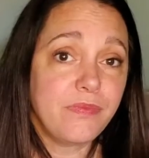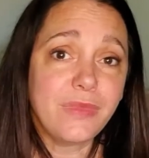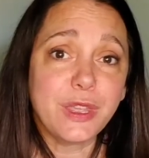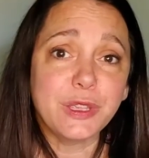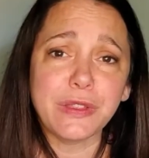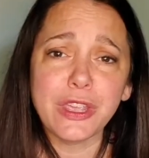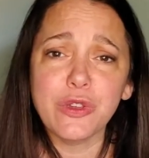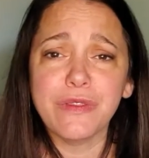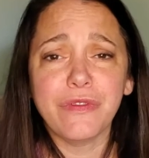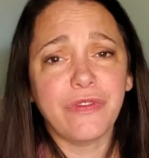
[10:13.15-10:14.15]
so that you
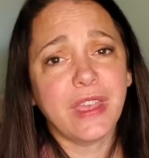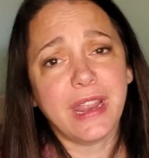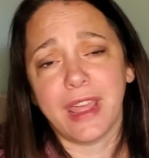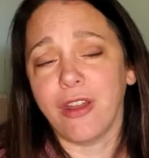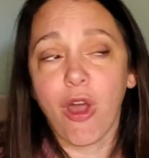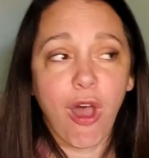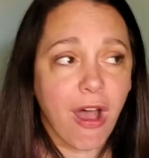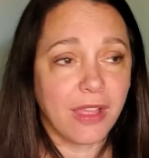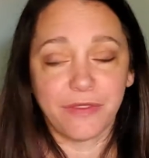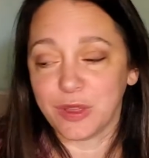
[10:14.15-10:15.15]
can fit in
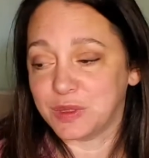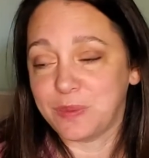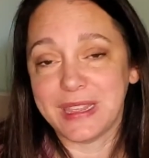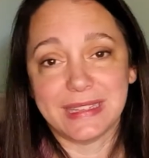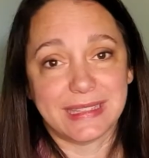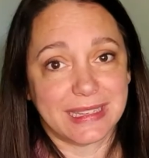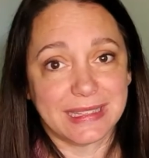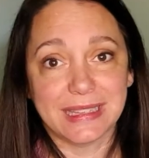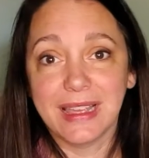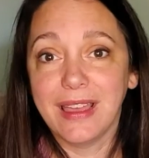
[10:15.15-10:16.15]
all of those
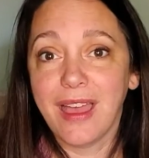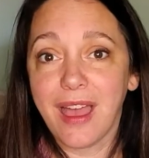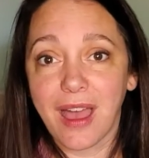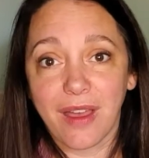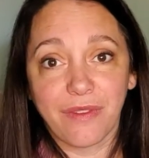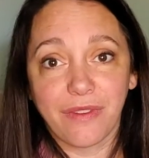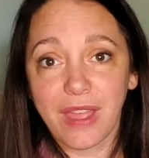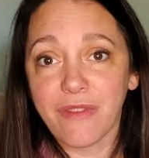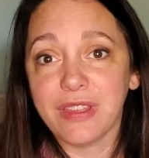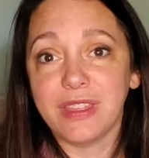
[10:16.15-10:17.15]
pieces of
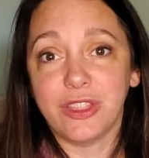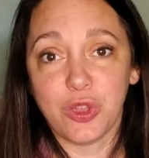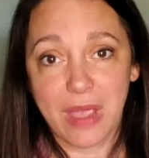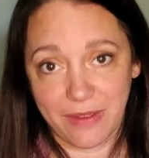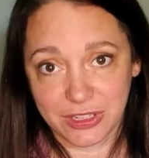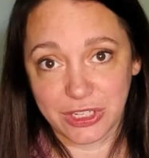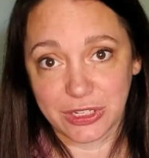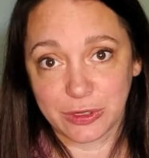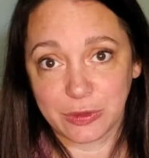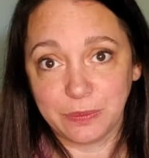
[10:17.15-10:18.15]
everything that you have to
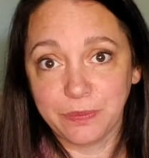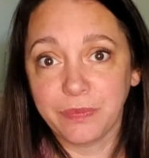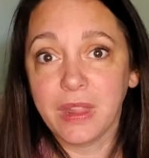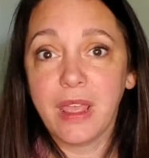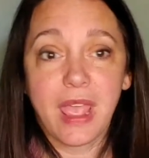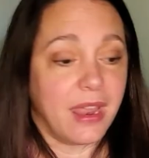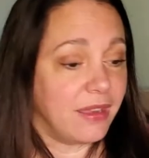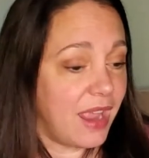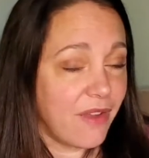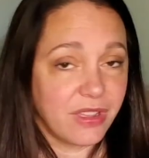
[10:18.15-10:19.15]
do and
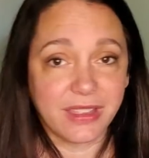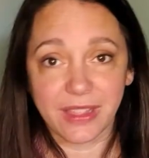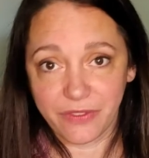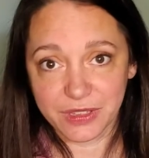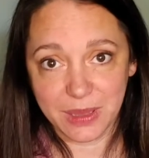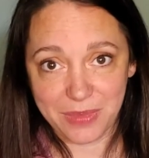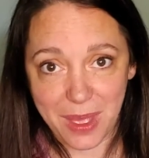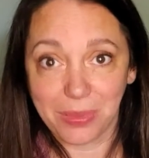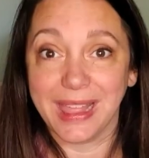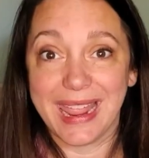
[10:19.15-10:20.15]
everything that fills up
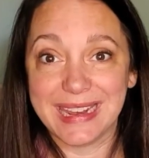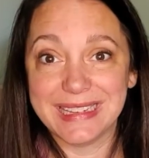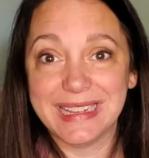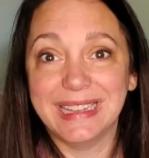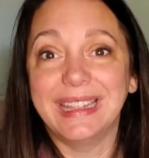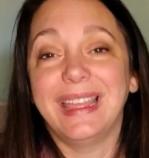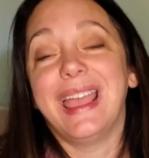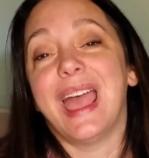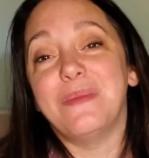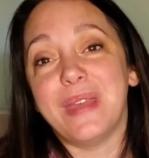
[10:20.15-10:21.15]
that plate,
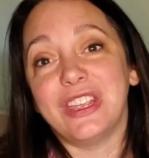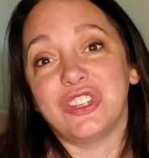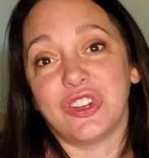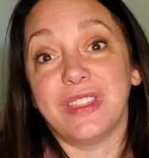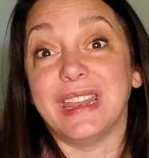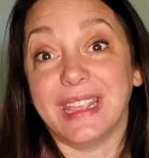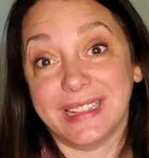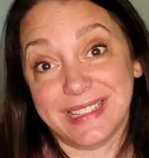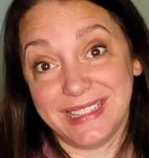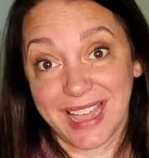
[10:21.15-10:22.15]
and make sure that it
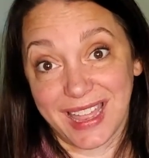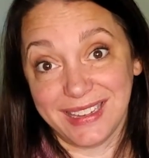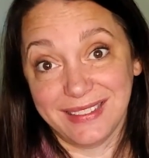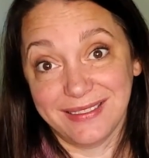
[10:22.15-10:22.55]
gets done.